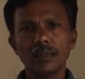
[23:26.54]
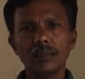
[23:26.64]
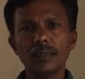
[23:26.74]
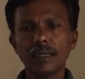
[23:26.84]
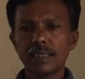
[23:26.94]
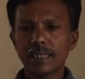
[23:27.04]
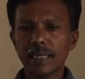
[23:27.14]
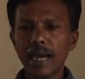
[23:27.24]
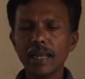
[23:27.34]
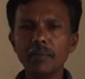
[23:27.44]
So the
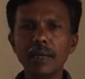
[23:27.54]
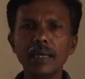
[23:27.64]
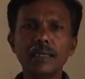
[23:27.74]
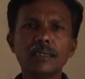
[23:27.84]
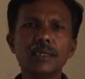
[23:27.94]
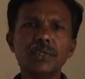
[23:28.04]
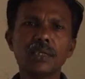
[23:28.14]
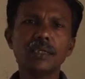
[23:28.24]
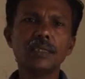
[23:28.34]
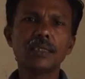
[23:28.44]
timely
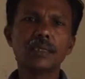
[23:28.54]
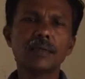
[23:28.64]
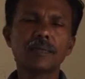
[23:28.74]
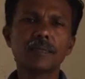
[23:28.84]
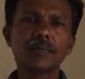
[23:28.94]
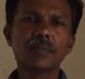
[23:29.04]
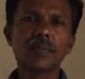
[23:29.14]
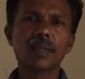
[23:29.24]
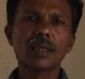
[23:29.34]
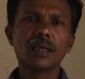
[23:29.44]
decisions
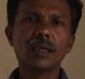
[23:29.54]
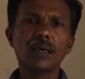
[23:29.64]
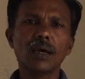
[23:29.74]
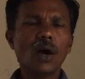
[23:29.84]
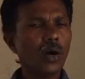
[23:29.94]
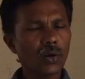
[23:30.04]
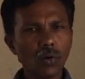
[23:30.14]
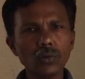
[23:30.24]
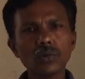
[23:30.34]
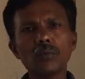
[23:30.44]
are
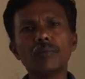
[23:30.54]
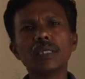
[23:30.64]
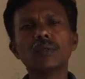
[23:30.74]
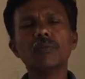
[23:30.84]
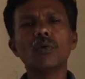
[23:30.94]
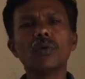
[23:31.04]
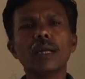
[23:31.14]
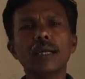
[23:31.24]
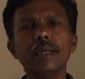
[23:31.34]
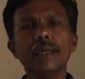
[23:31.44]
also much more
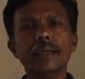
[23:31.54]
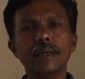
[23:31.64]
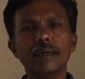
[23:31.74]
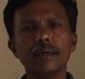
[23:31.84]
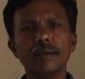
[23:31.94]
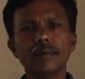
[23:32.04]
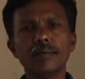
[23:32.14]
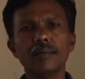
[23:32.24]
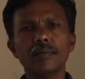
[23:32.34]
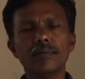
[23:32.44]
needed
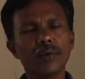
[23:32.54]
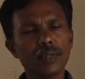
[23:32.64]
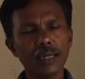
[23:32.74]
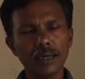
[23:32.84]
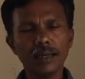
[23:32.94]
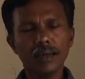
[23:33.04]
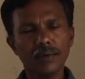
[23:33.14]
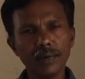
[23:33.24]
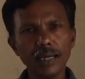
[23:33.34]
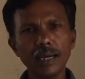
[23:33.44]
for the
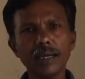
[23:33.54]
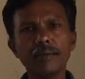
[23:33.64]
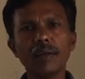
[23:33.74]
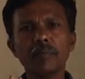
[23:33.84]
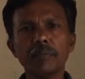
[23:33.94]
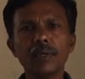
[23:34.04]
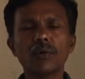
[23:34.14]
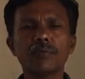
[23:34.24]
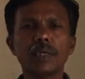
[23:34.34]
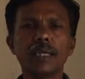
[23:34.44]
real development
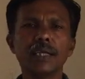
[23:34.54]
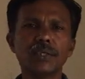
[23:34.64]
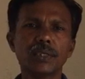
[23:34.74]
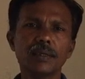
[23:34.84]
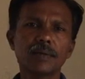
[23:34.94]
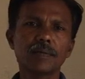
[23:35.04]
of the nation,